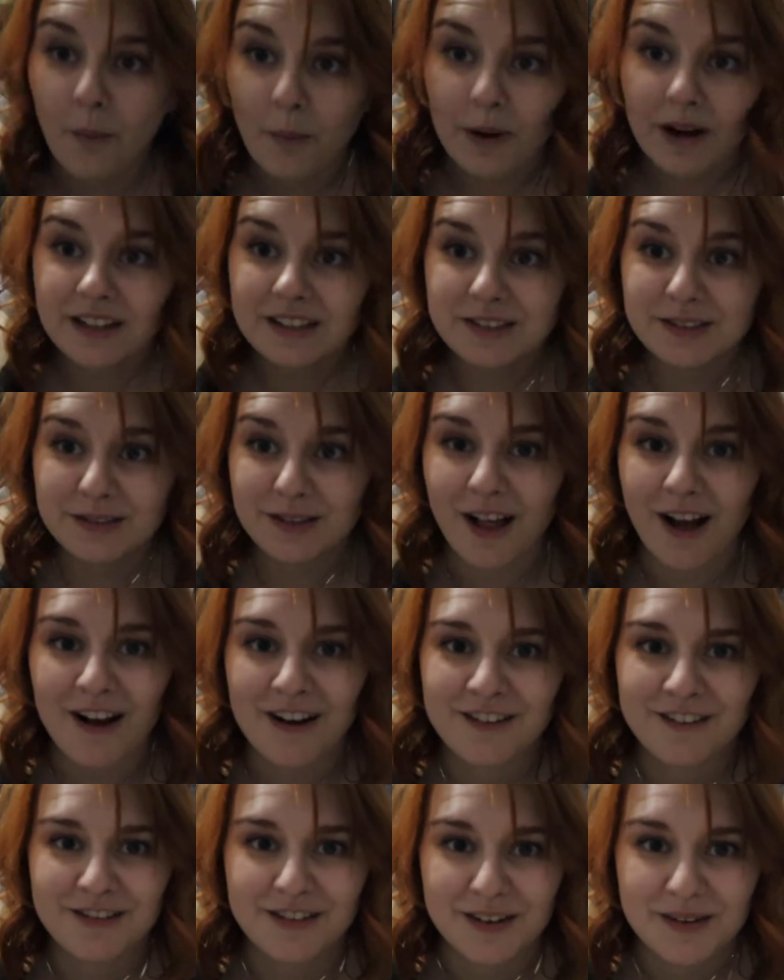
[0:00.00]
way too long
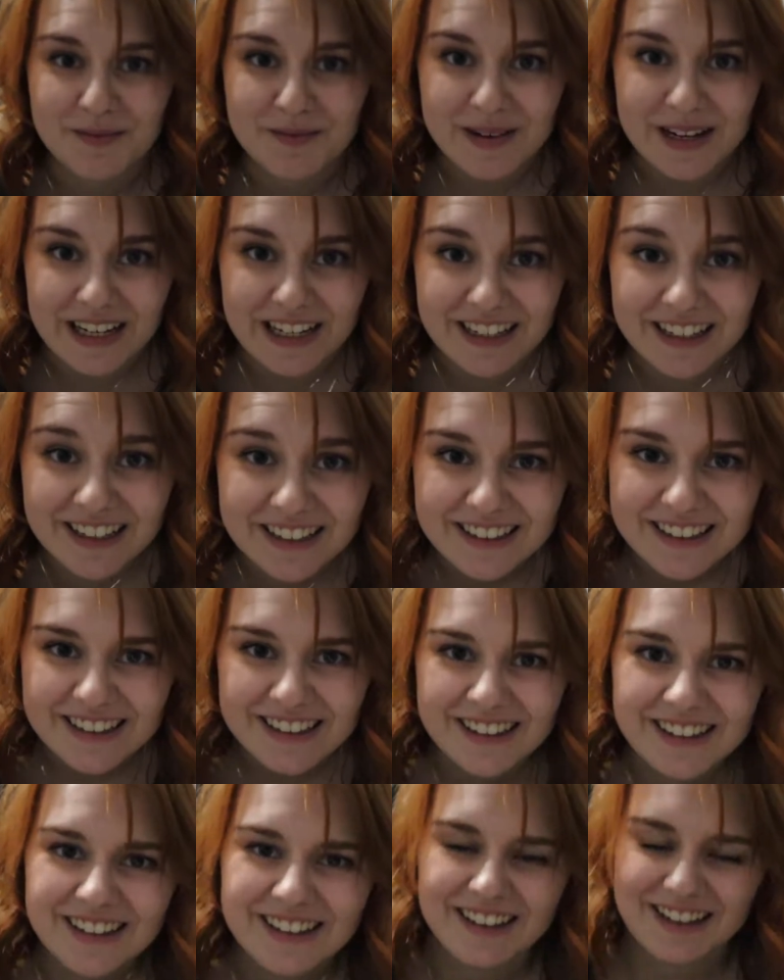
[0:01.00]
for me,
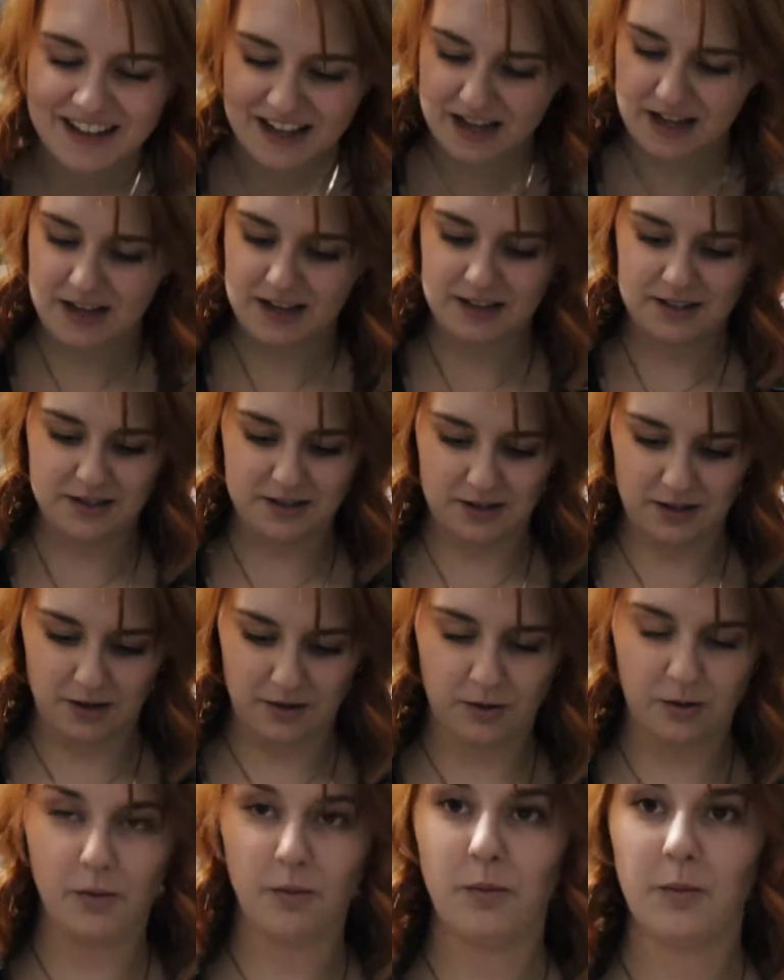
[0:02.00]

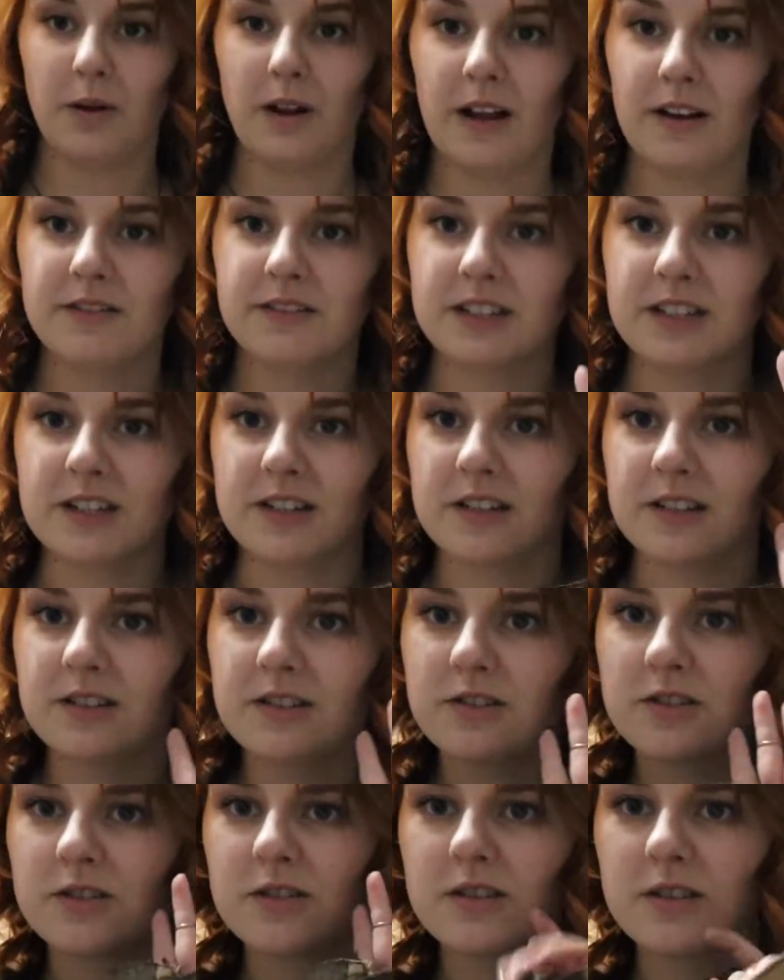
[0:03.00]
so we'll have to
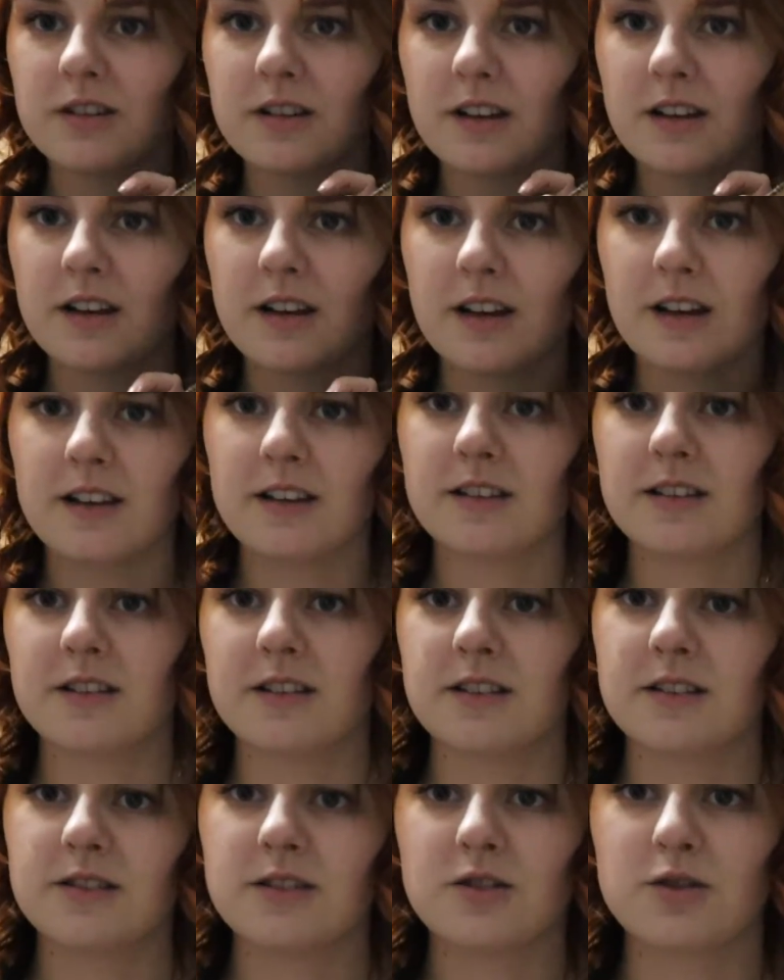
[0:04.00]

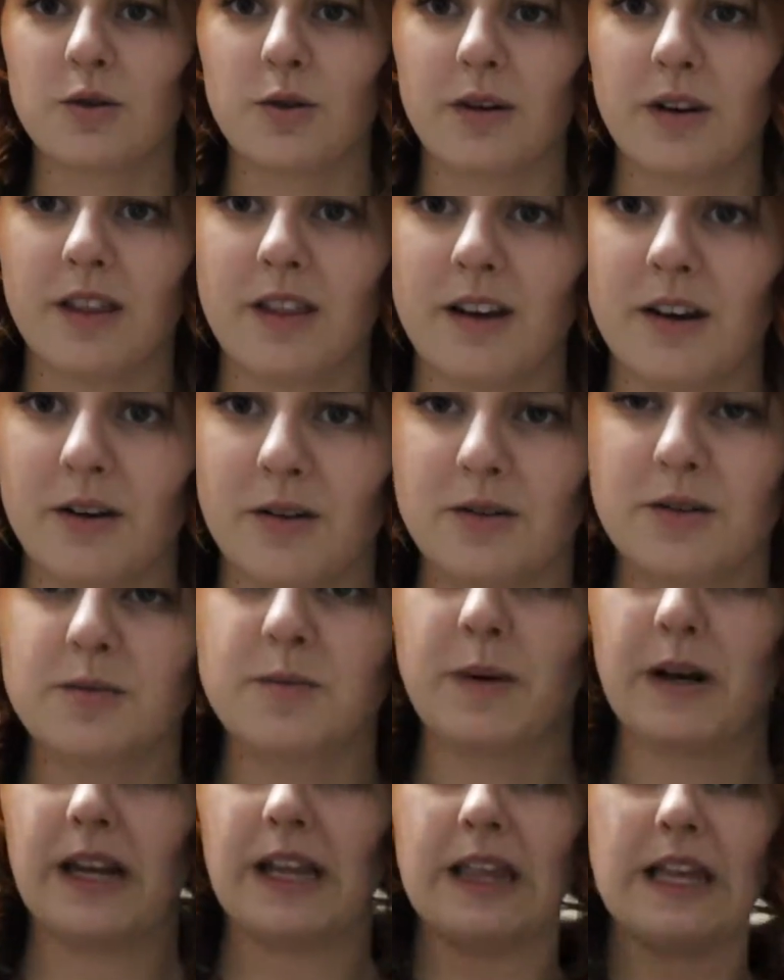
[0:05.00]
shorten those,
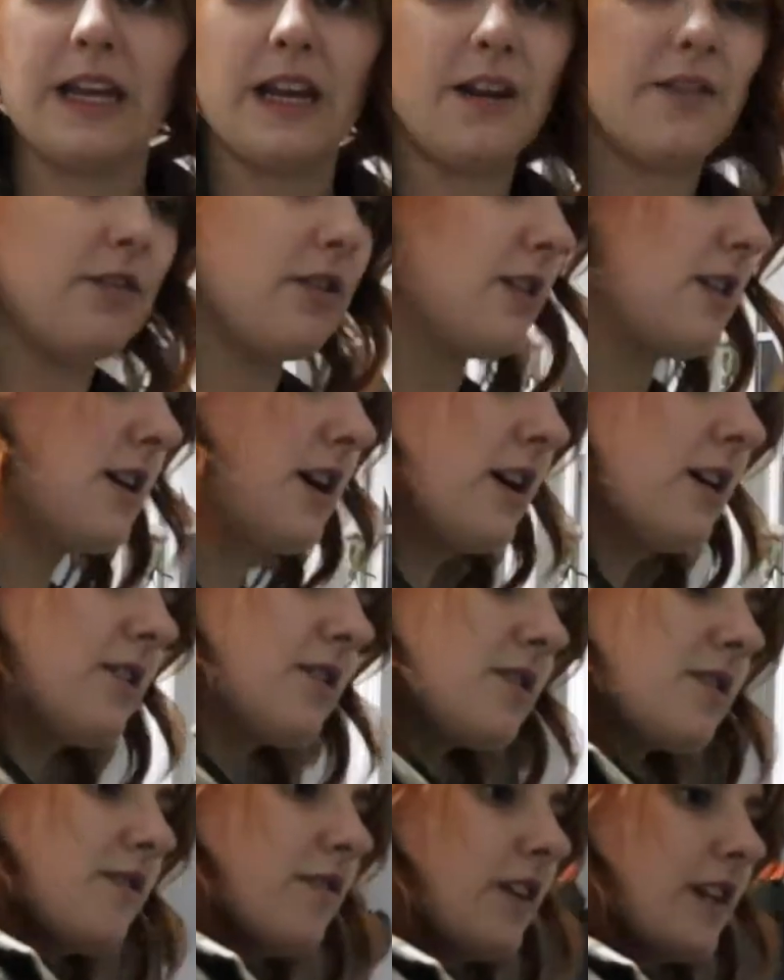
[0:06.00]
but I think everything
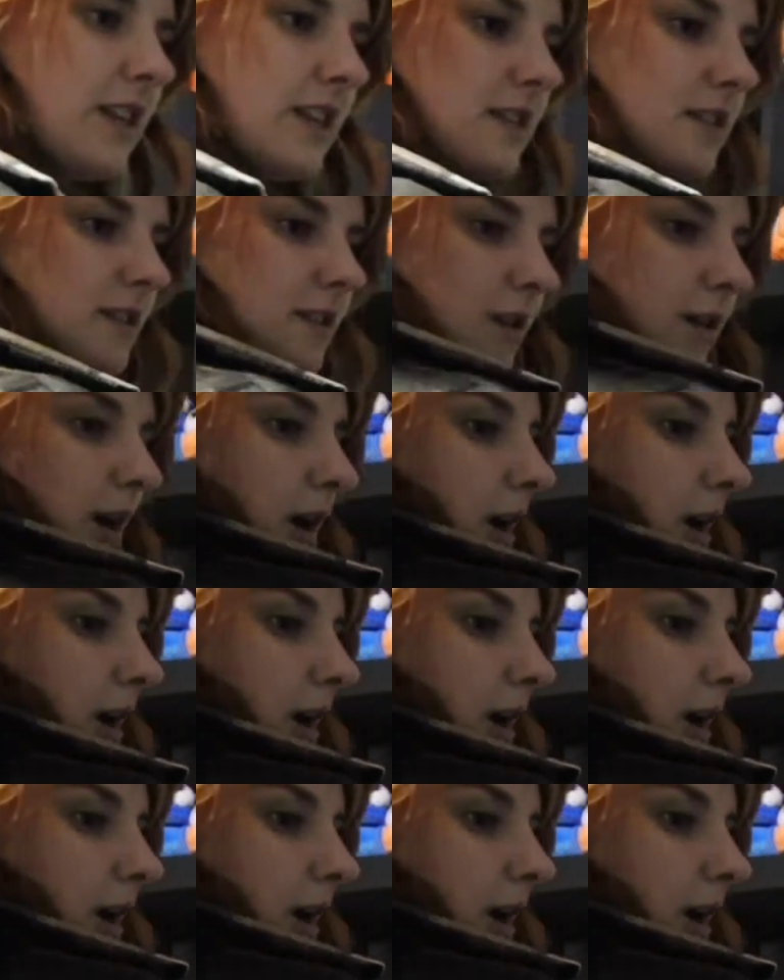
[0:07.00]
else fits